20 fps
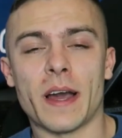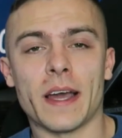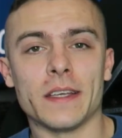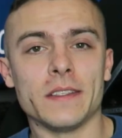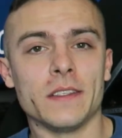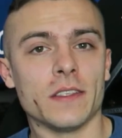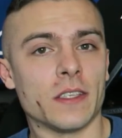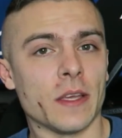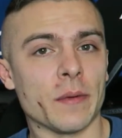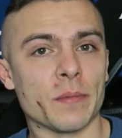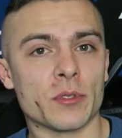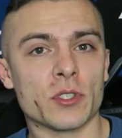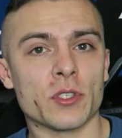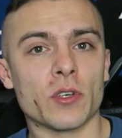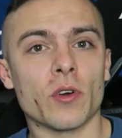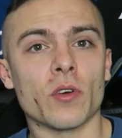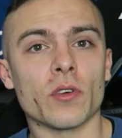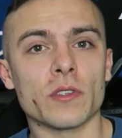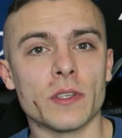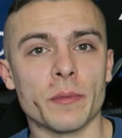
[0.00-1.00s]
by the
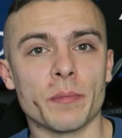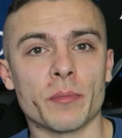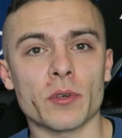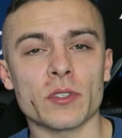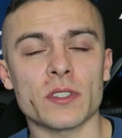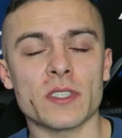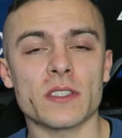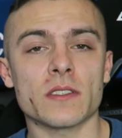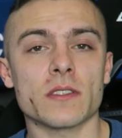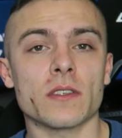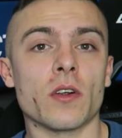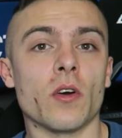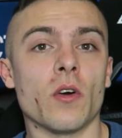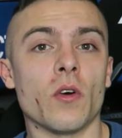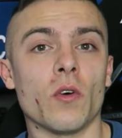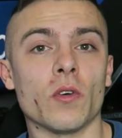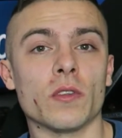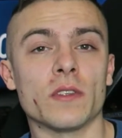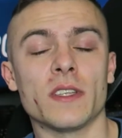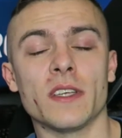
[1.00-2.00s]
temperature on the processor
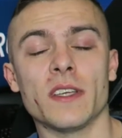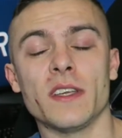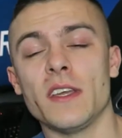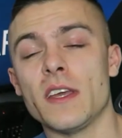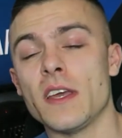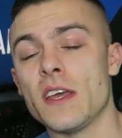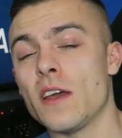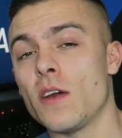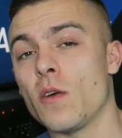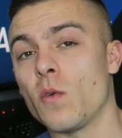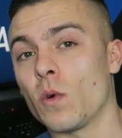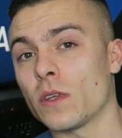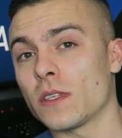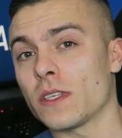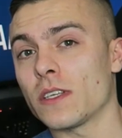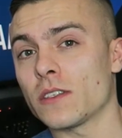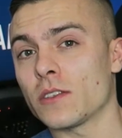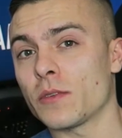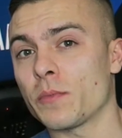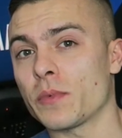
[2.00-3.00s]
on the
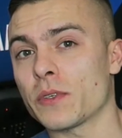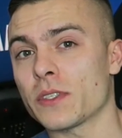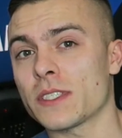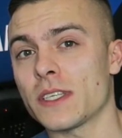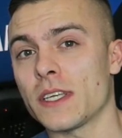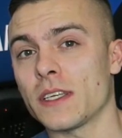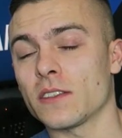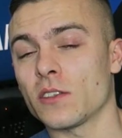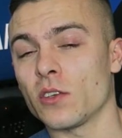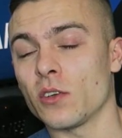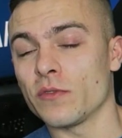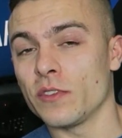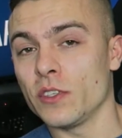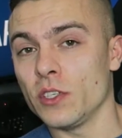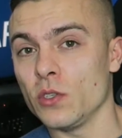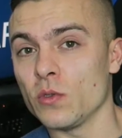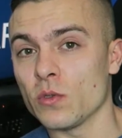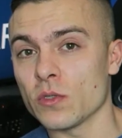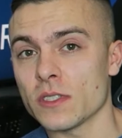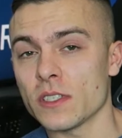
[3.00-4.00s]
100% of
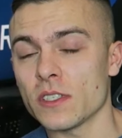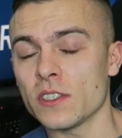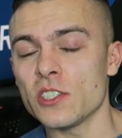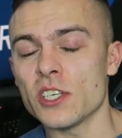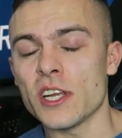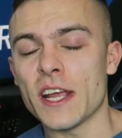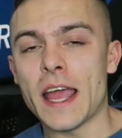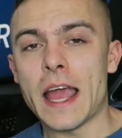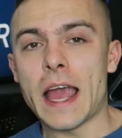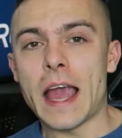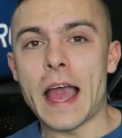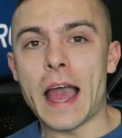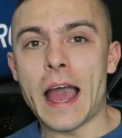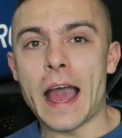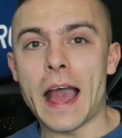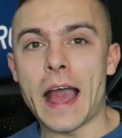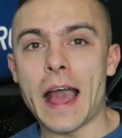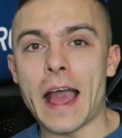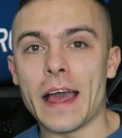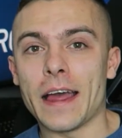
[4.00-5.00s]
the usage,
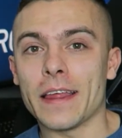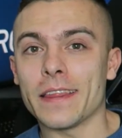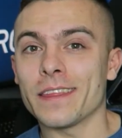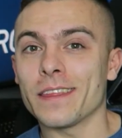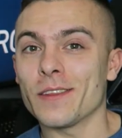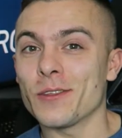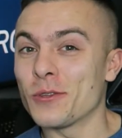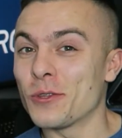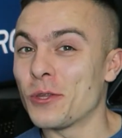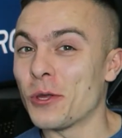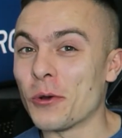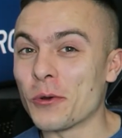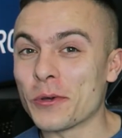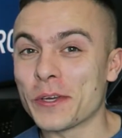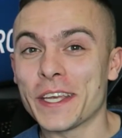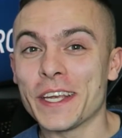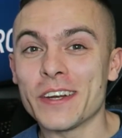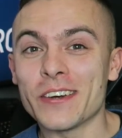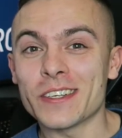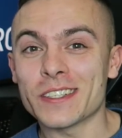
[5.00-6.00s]
and you
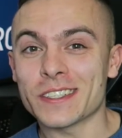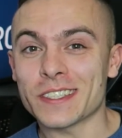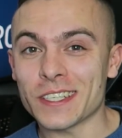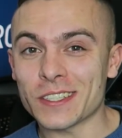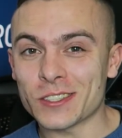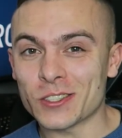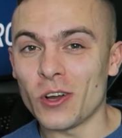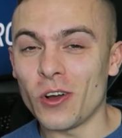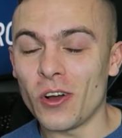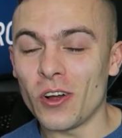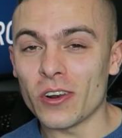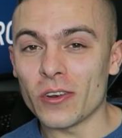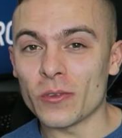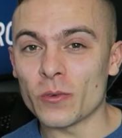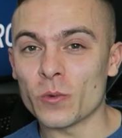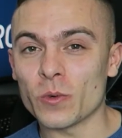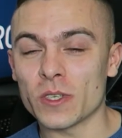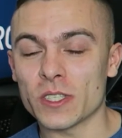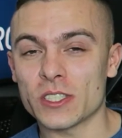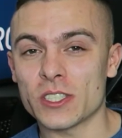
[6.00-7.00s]
don't hear it at all,
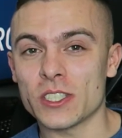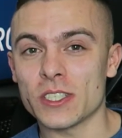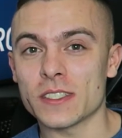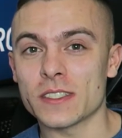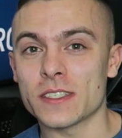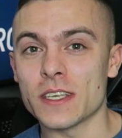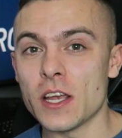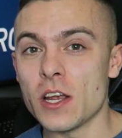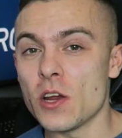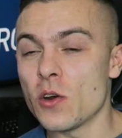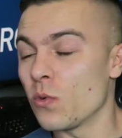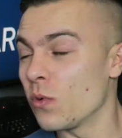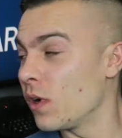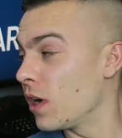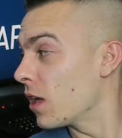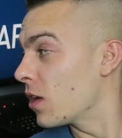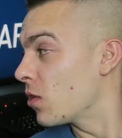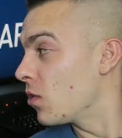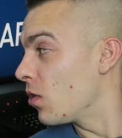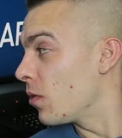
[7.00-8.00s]
which is
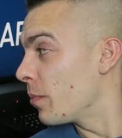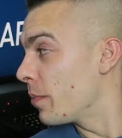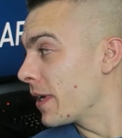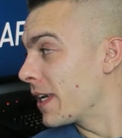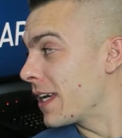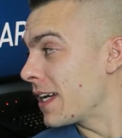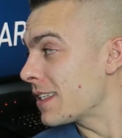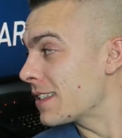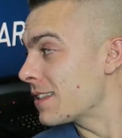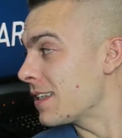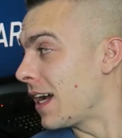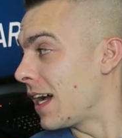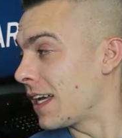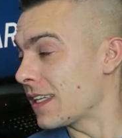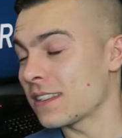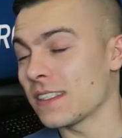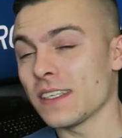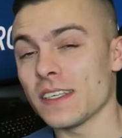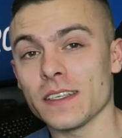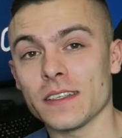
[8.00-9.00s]
really cool because
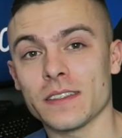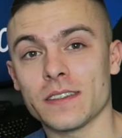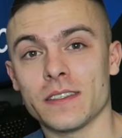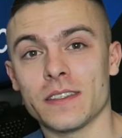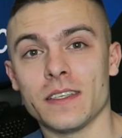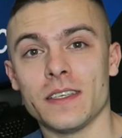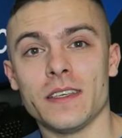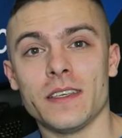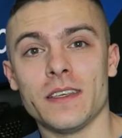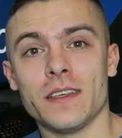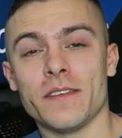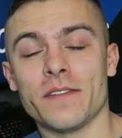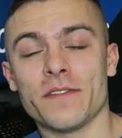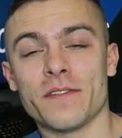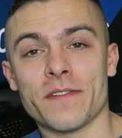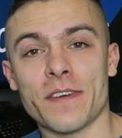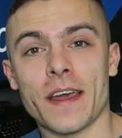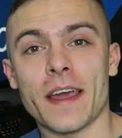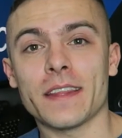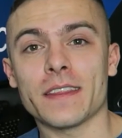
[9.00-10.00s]
I think the
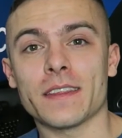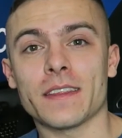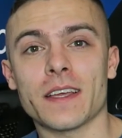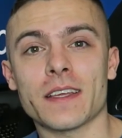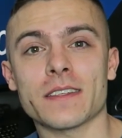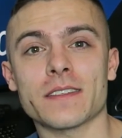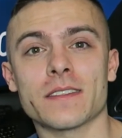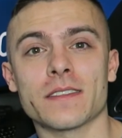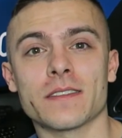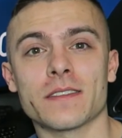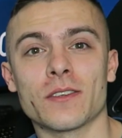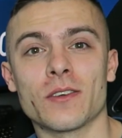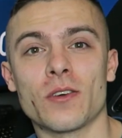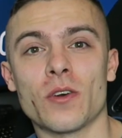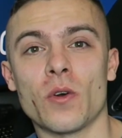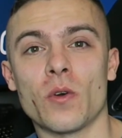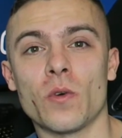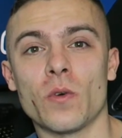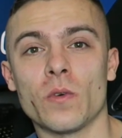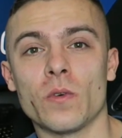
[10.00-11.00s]
fan doesn't
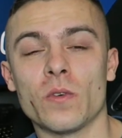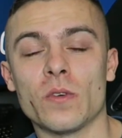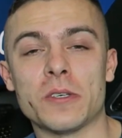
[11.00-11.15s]
go